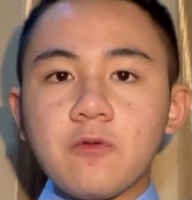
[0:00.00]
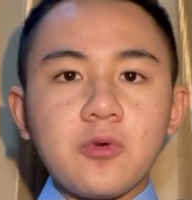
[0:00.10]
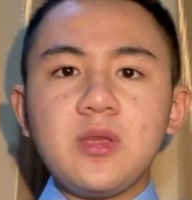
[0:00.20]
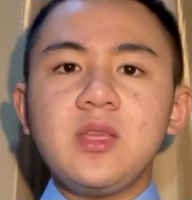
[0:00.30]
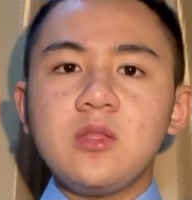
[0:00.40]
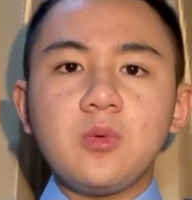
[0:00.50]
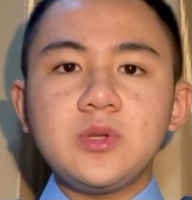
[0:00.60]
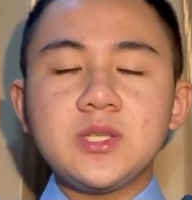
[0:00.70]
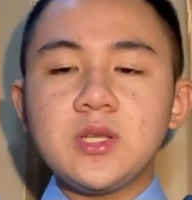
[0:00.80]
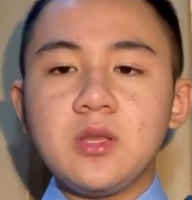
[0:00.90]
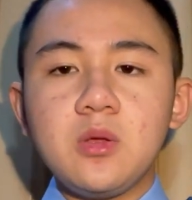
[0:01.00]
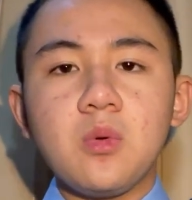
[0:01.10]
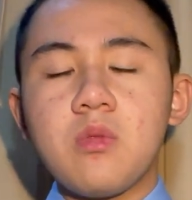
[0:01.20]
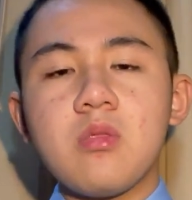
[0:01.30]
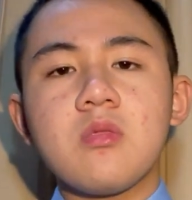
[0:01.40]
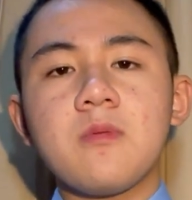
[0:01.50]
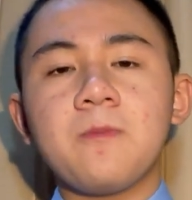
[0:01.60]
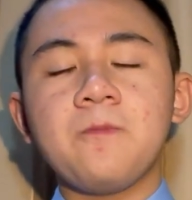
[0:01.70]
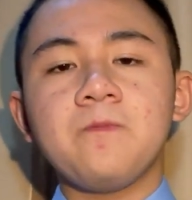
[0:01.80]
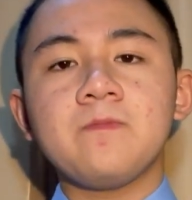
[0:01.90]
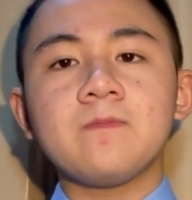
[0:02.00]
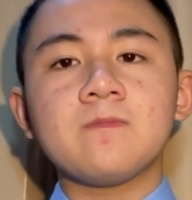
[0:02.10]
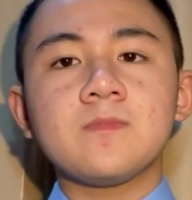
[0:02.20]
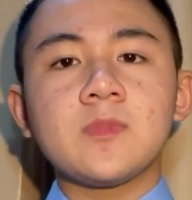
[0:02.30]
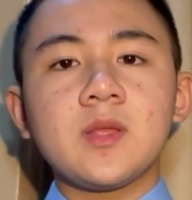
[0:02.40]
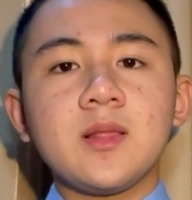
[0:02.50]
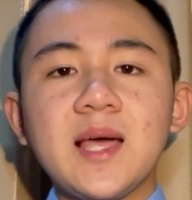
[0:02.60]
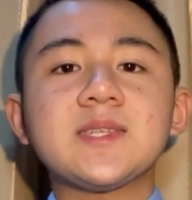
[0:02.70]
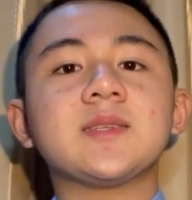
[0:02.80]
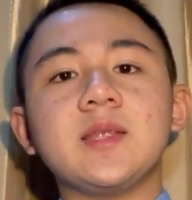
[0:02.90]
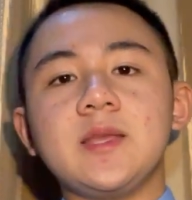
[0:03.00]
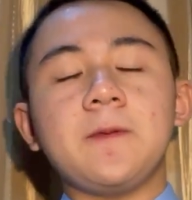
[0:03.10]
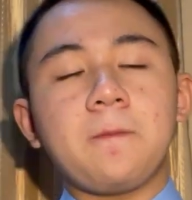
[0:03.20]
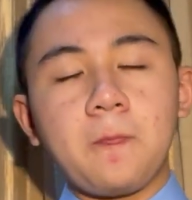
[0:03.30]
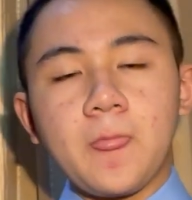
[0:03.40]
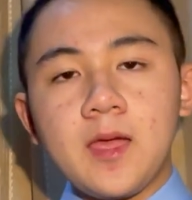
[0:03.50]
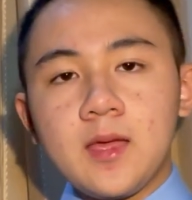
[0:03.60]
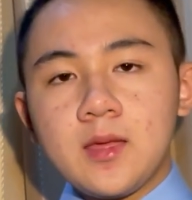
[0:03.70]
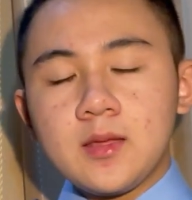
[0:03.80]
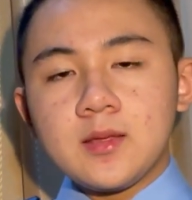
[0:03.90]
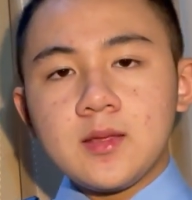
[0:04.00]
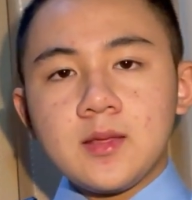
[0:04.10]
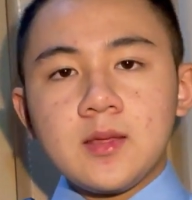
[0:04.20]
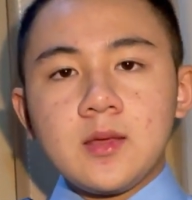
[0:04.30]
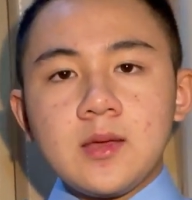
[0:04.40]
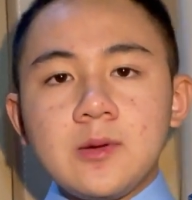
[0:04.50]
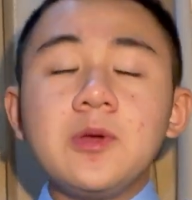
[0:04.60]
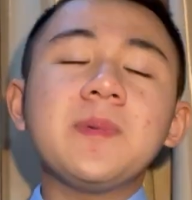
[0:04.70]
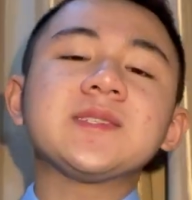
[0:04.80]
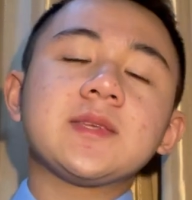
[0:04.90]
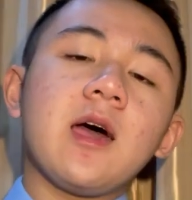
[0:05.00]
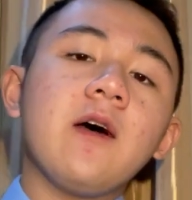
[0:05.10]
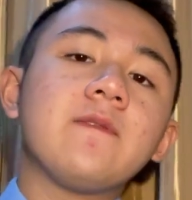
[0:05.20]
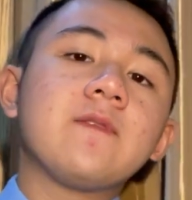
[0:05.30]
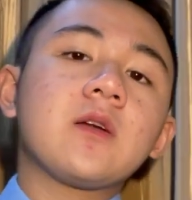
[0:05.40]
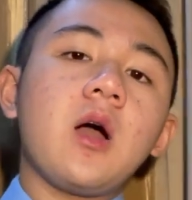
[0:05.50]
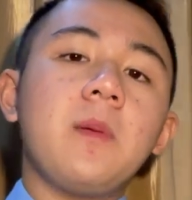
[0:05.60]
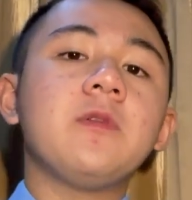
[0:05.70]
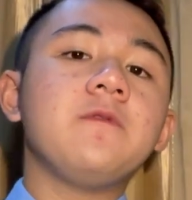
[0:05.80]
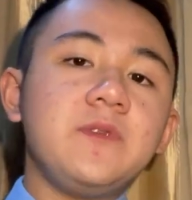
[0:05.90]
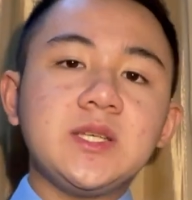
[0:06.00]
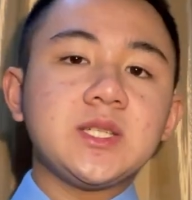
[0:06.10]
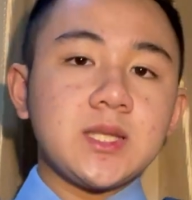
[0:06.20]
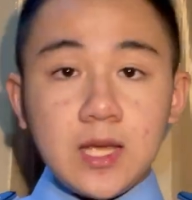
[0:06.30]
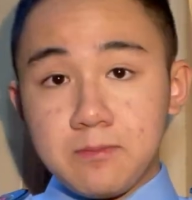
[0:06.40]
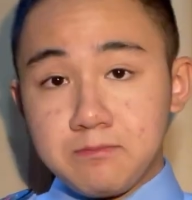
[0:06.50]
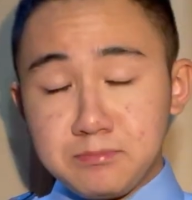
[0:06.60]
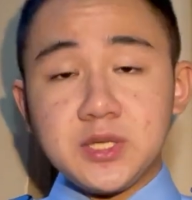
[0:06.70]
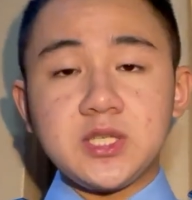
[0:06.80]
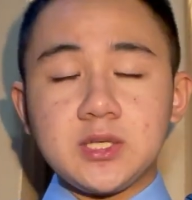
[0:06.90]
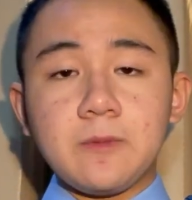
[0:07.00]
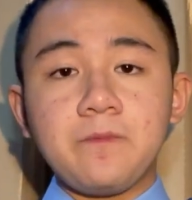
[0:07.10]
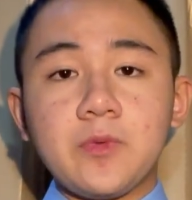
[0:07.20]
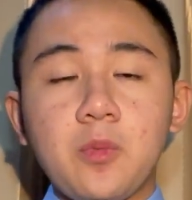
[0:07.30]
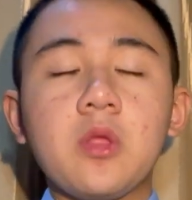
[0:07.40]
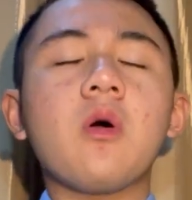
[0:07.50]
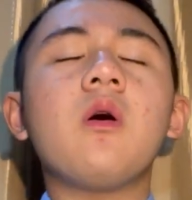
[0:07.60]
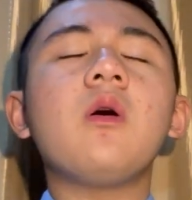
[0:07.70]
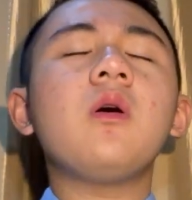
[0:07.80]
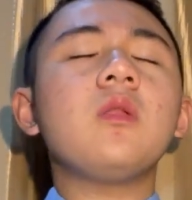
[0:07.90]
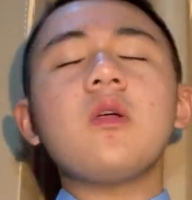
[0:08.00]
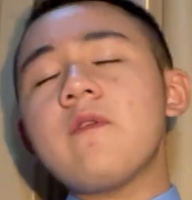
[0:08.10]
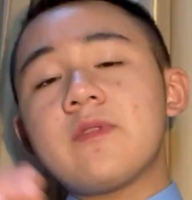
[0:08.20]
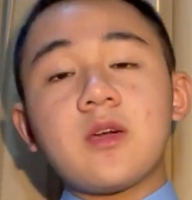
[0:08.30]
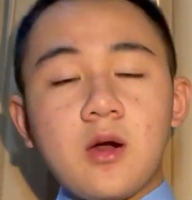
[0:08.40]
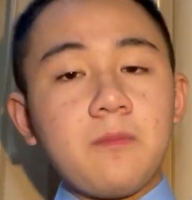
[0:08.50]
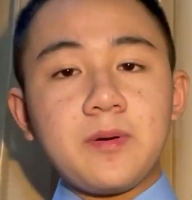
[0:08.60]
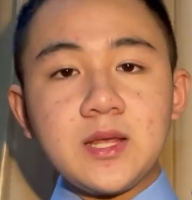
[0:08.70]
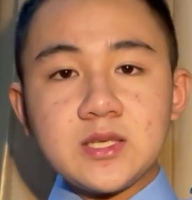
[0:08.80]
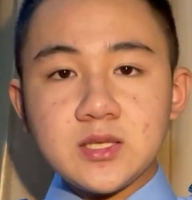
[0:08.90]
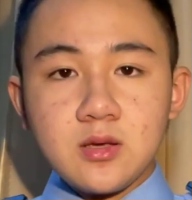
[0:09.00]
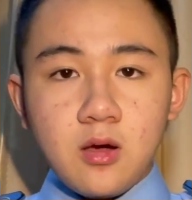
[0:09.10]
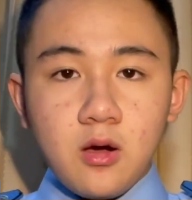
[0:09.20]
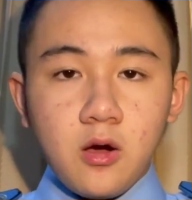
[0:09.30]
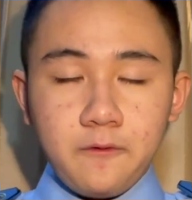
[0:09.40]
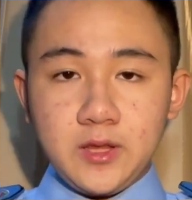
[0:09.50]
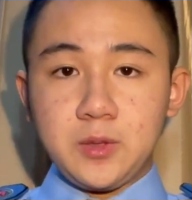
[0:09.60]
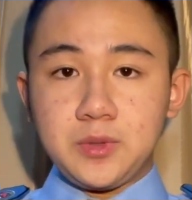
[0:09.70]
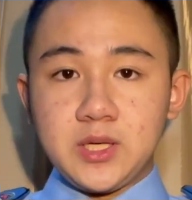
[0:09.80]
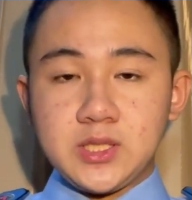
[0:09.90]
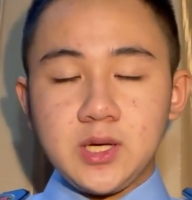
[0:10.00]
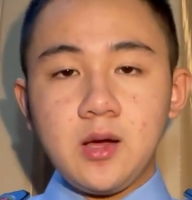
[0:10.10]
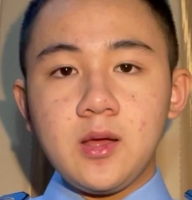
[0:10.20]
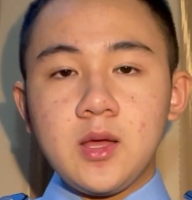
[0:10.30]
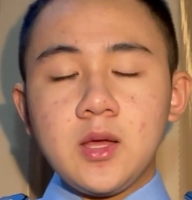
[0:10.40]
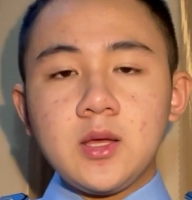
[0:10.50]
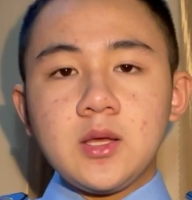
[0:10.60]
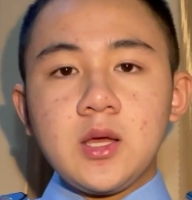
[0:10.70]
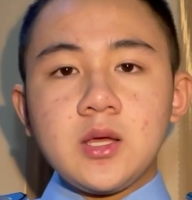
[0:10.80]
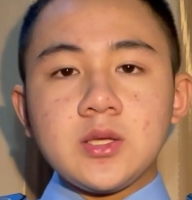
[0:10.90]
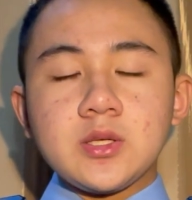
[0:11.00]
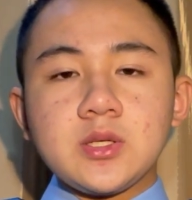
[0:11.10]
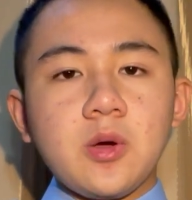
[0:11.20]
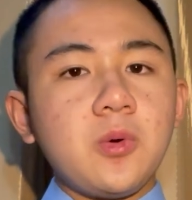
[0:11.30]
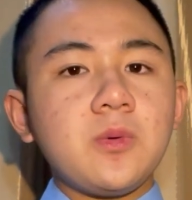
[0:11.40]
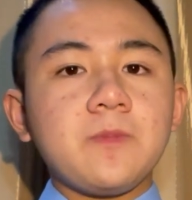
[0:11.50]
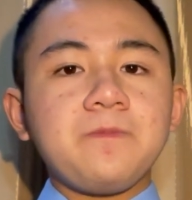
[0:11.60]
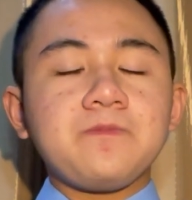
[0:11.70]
for Indonesian youth. Lastly, we must have common vision and mission with all of the components of Indonesia so